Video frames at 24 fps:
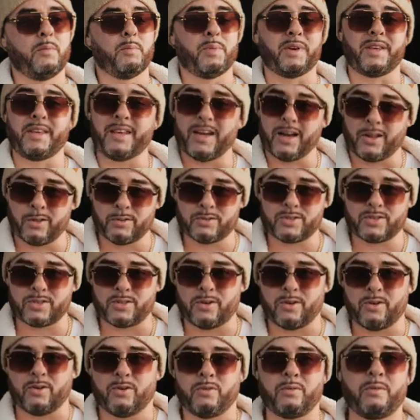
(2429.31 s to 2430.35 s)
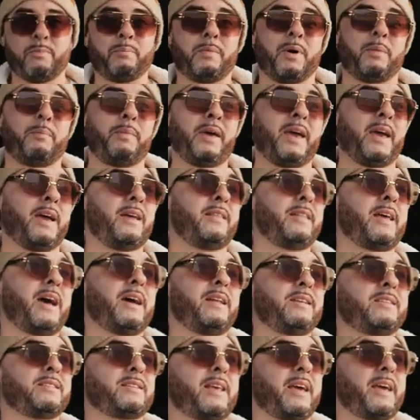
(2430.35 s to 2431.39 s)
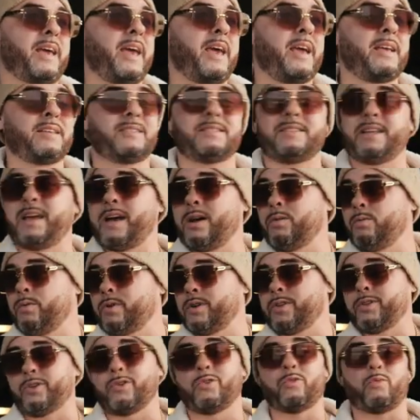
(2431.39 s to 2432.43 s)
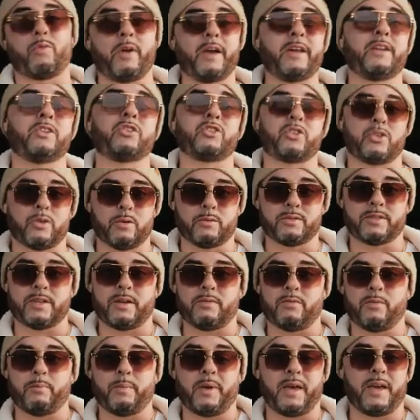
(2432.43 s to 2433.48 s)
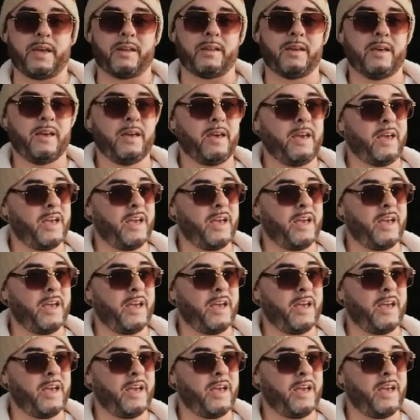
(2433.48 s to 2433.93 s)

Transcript: But Yellowstone, my man, that is like hands down one of the greatest shows ever made.